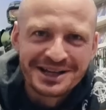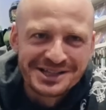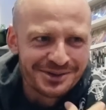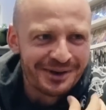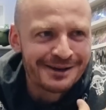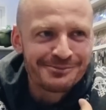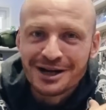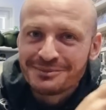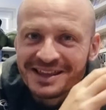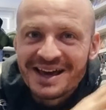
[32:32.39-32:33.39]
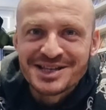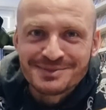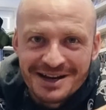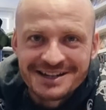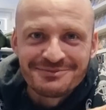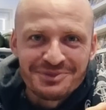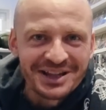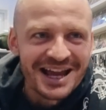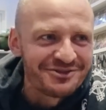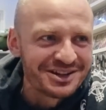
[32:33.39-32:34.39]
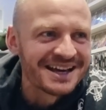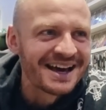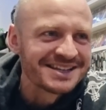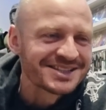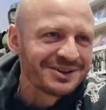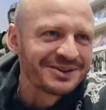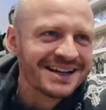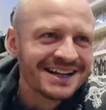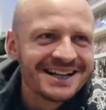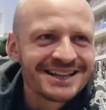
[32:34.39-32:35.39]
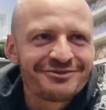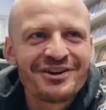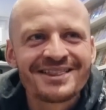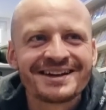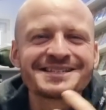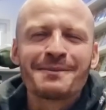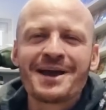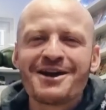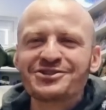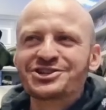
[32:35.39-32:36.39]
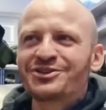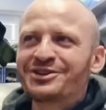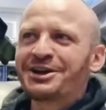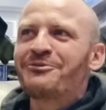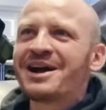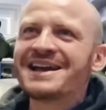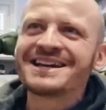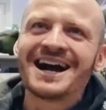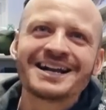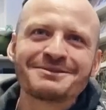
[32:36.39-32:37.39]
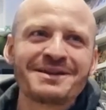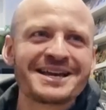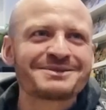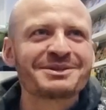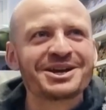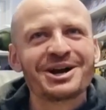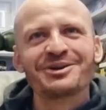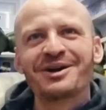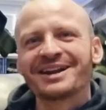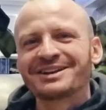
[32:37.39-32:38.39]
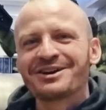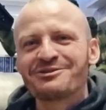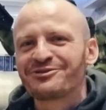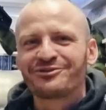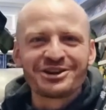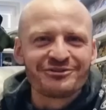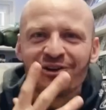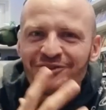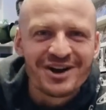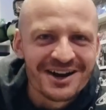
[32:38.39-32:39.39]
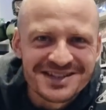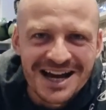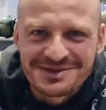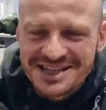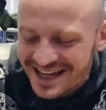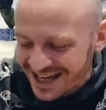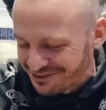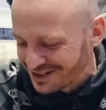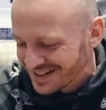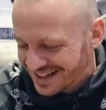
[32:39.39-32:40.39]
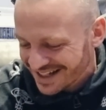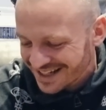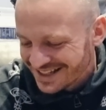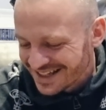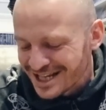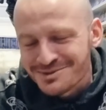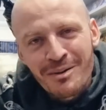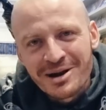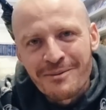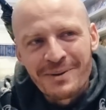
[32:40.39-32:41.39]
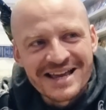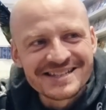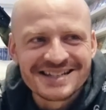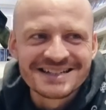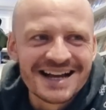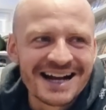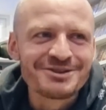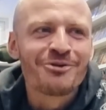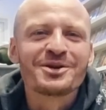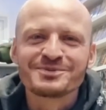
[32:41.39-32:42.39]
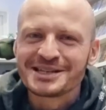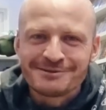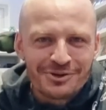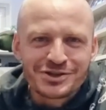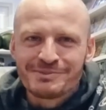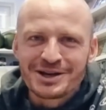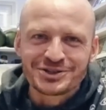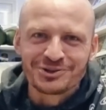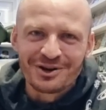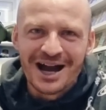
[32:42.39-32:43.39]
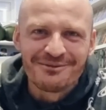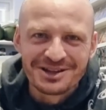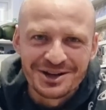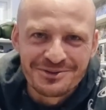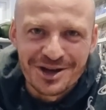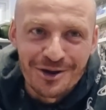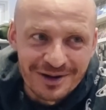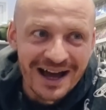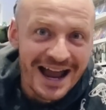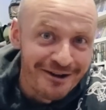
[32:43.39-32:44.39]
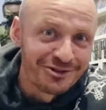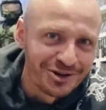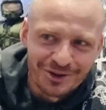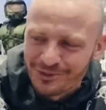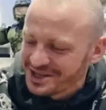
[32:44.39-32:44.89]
minutes away, I'd probably be there spending money every day. So the fact that it's a bit of a journey away kind of makes me go, I don't know, three, four, five times a year. And yeah, it's probably a blessing and it almost makes it more special, right? When you don't go like every other